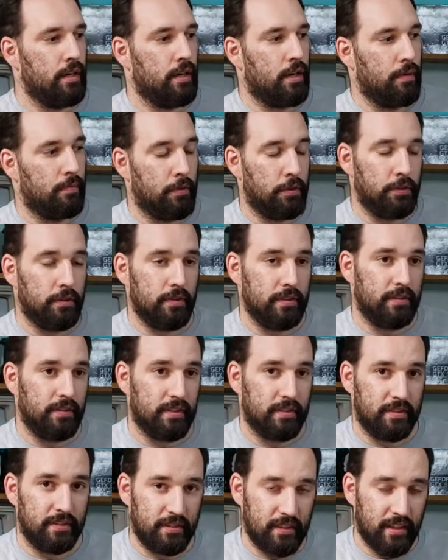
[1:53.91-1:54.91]
commercially
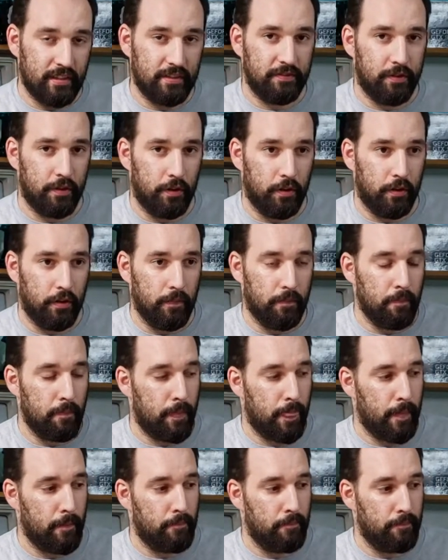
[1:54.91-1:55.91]
successful
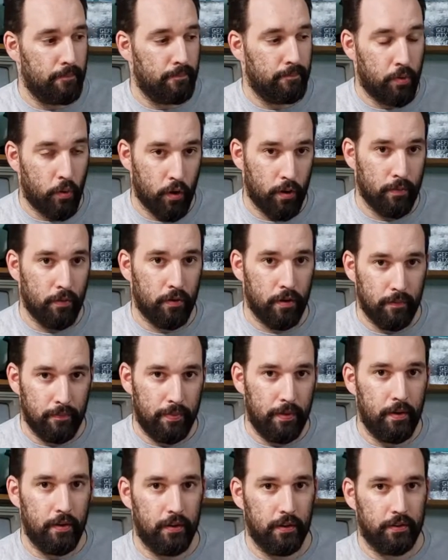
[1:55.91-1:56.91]
portable
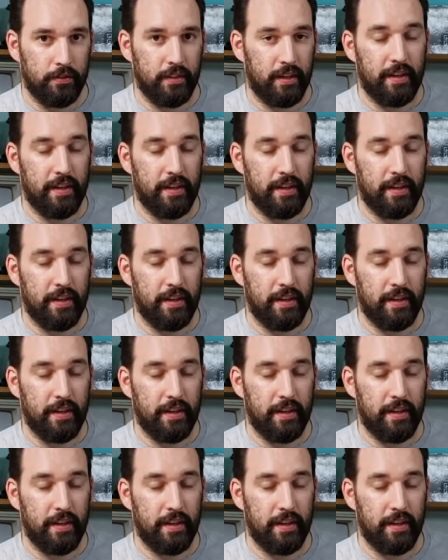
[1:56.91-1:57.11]
computers.